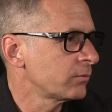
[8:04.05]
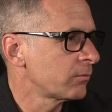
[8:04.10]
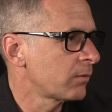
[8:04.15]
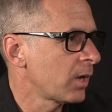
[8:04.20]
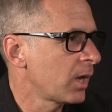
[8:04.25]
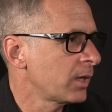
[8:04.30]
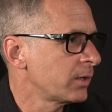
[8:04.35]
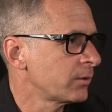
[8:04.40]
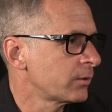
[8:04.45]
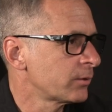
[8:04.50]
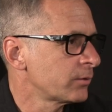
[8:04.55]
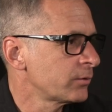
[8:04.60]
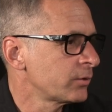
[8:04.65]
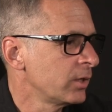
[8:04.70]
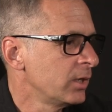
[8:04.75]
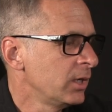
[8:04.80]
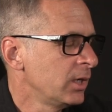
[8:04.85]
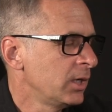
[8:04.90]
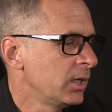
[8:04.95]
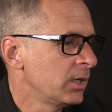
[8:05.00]
riders,
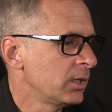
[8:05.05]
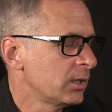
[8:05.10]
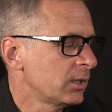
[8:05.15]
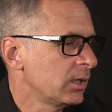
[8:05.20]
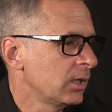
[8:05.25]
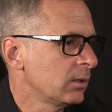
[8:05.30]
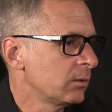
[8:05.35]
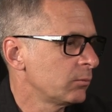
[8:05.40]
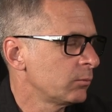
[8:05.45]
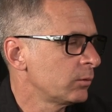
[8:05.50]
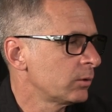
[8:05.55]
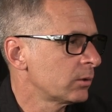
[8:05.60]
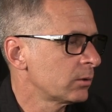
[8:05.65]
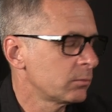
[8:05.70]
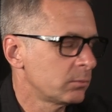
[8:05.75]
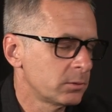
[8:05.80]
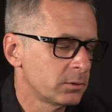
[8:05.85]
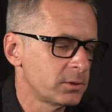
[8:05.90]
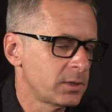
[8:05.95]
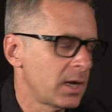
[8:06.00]
and again,
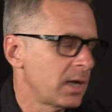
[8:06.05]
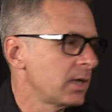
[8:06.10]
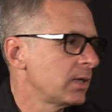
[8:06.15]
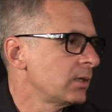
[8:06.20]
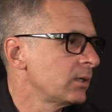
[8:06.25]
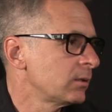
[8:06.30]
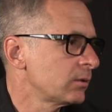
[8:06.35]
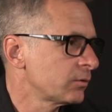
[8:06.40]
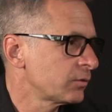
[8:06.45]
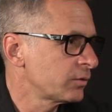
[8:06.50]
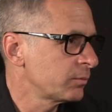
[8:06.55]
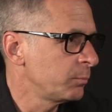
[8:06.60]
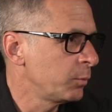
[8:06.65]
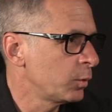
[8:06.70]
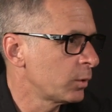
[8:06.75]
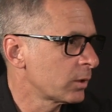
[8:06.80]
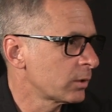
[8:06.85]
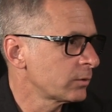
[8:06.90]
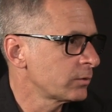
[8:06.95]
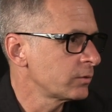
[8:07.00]
we're tying into
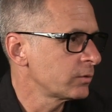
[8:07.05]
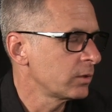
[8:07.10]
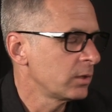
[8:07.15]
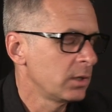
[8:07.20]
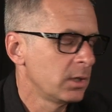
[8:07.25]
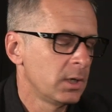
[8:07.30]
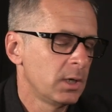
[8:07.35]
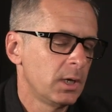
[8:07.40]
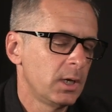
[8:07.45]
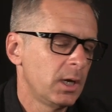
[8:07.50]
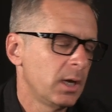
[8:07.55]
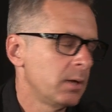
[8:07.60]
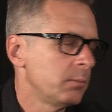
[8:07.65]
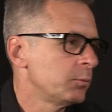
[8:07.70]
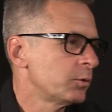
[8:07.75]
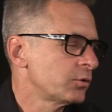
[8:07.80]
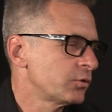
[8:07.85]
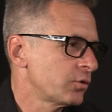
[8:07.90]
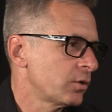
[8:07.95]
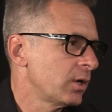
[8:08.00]
sports, and
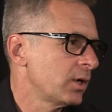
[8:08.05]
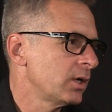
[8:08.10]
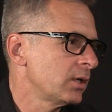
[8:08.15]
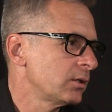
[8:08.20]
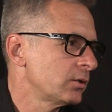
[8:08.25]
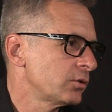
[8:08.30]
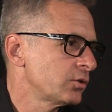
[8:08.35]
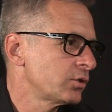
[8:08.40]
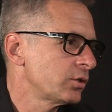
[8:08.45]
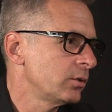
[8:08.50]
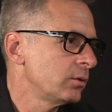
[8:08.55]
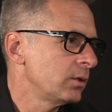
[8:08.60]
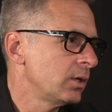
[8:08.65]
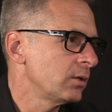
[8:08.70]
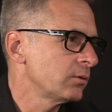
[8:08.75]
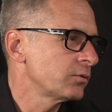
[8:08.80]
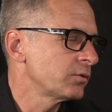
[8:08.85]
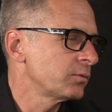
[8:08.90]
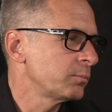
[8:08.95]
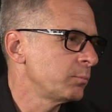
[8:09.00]
we're trying to show
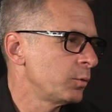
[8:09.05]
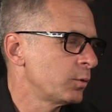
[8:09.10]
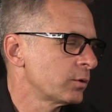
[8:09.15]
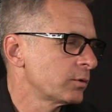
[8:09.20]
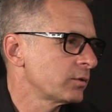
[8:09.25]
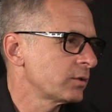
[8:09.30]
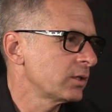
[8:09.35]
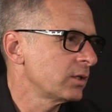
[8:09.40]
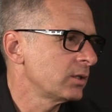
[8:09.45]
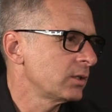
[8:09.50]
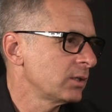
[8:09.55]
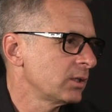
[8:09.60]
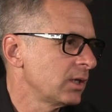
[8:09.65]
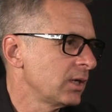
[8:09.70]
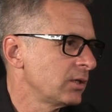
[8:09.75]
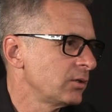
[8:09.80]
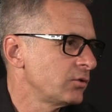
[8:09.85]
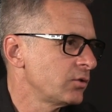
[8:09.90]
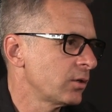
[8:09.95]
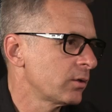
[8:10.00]
how sports can
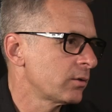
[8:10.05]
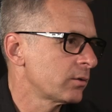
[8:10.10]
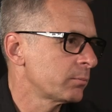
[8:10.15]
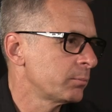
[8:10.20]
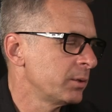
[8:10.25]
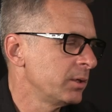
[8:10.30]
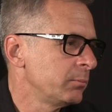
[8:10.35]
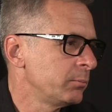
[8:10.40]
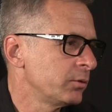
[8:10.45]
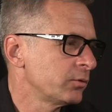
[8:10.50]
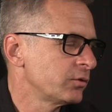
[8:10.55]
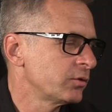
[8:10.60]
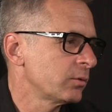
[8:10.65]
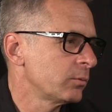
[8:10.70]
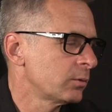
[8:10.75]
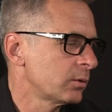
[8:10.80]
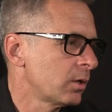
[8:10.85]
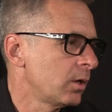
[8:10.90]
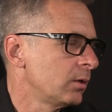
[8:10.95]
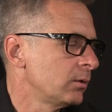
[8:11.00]
engage other people. So
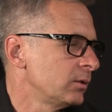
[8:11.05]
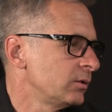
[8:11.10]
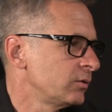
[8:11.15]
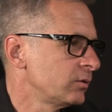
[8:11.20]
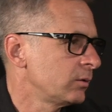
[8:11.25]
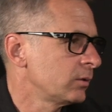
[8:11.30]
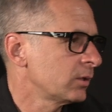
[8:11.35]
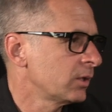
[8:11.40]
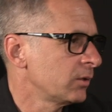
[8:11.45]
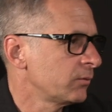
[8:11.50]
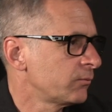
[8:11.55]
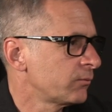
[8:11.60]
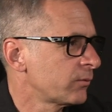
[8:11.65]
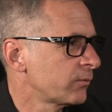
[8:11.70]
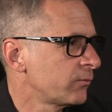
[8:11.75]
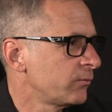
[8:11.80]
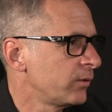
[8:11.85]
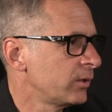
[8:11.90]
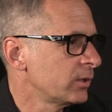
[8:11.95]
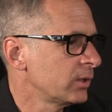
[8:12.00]
we're always looking for
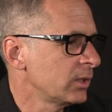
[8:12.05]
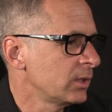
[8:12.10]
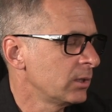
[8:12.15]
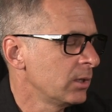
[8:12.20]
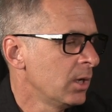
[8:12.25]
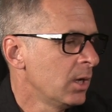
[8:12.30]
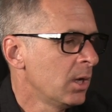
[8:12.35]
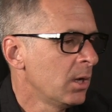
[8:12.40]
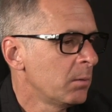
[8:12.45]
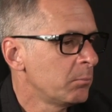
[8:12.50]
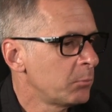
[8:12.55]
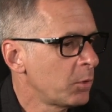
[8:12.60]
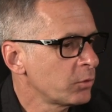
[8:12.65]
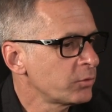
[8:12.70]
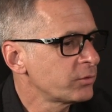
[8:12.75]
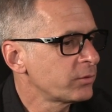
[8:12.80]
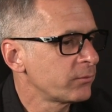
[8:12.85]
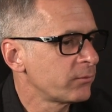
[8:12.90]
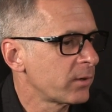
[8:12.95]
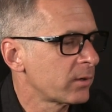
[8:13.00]
funding.
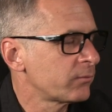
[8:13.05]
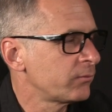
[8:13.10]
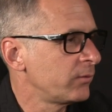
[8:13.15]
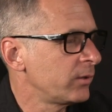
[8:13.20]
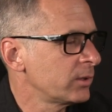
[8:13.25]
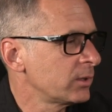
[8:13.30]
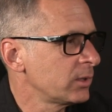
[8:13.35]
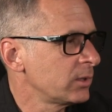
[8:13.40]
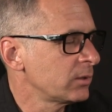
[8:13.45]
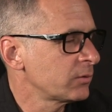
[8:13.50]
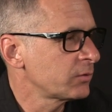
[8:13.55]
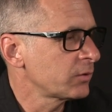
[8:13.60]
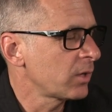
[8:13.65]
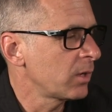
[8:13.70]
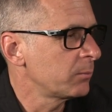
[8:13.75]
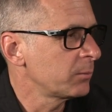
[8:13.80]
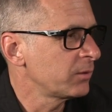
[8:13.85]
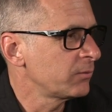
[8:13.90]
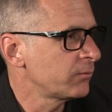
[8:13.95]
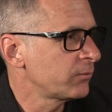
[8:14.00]
Most of our funding is
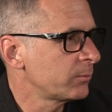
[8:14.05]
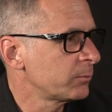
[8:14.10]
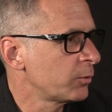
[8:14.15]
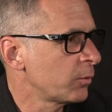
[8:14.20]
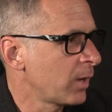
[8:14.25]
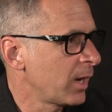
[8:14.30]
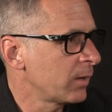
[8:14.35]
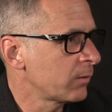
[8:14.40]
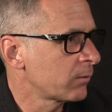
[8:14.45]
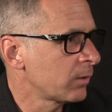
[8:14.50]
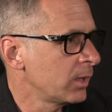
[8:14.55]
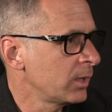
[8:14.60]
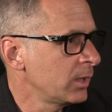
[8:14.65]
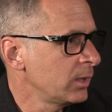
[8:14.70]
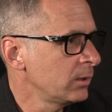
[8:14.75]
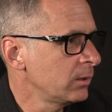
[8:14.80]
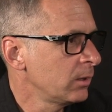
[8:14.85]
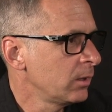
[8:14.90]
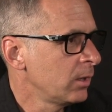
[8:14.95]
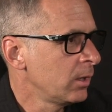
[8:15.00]
coming from grant
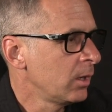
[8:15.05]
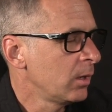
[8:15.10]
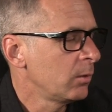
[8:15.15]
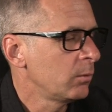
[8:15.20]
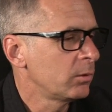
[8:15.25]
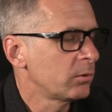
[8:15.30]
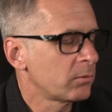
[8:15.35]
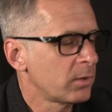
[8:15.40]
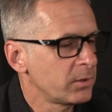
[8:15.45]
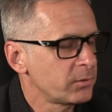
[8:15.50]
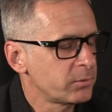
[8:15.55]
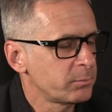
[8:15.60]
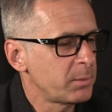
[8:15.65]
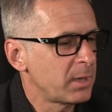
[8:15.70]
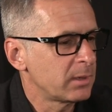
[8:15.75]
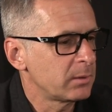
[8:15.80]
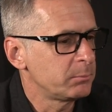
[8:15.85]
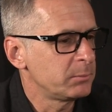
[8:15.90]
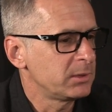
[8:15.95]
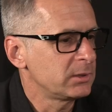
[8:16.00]
writing. We raise
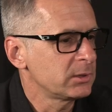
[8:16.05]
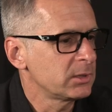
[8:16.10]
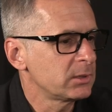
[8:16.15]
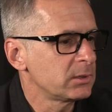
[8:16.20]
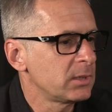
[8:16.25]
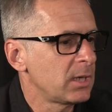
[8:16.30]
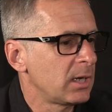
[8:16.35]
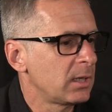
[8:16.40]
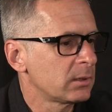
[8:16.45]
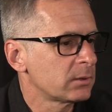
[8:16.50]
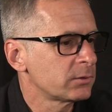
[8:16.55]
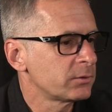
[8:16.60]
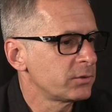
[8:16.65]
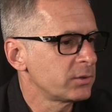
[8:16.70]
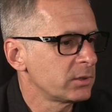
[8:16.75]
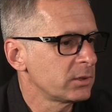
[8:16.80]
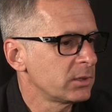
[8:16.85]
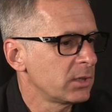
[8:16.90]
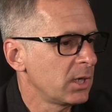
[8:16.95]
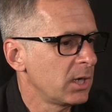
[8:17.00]
about $1 million
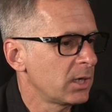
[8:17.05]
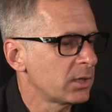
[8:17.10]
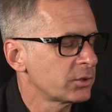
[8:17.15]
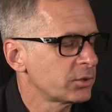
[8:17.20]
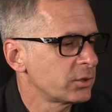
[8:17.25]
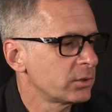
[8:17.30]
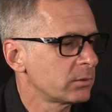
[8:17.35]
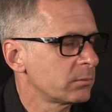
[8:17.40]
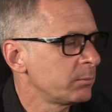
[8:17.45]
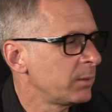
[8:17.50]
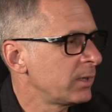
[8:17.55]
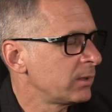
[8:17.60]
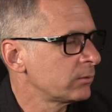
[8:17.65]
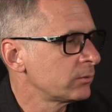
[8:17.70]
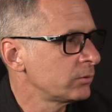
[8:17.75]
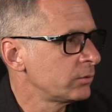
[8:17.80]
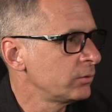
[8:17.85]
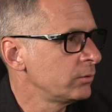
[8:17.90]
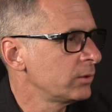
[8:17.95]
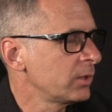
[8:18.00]
in cash and
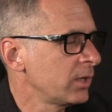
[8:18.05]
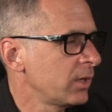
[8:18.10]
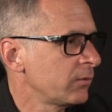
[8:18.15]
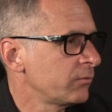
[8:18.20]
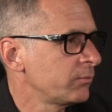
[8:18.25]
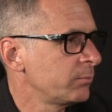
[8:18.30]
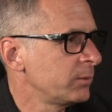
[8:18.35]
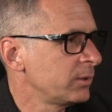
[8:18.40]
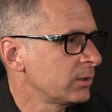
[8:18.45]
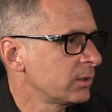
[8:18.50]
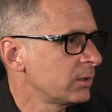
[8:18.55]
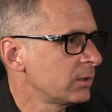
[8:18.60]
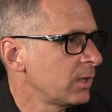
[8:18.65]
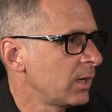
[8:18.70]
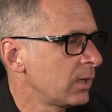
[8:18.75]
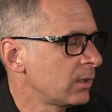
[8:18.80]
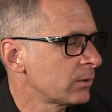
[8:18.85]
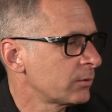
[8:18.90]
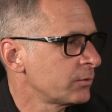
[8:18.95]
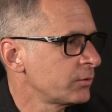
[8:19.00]
about $2.5 million
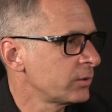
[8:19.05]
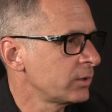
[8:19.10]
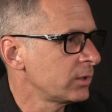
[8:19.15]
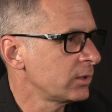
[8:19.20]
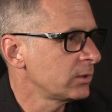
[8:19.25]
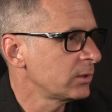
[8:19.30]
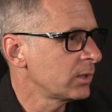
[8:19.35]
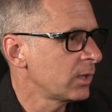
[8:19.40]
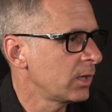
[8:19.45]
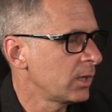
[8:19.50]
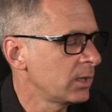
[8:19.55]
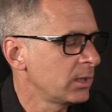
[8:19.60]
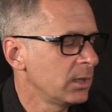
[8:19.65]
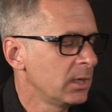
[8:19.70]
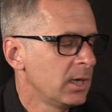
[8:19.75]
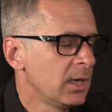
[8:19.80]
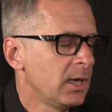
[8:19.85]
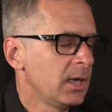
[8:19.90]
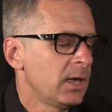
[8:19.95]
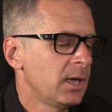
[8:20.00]
in in-kind.
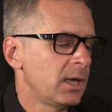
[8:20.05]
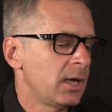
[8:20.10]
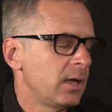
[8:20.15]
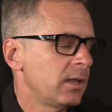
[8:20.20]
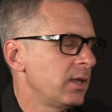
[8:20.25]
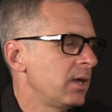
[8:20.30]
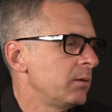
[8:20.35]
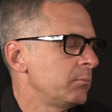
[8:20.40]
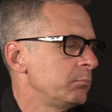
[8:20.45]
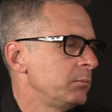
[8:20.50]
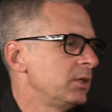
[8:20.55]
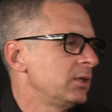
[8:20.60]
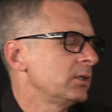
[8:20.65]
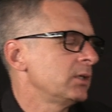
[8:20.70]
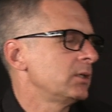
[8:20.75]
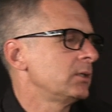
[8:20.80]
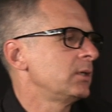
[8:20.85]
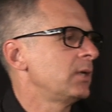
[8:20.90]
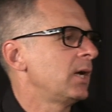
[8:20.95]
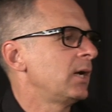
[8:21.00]
And out of that $1
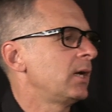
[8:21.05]
million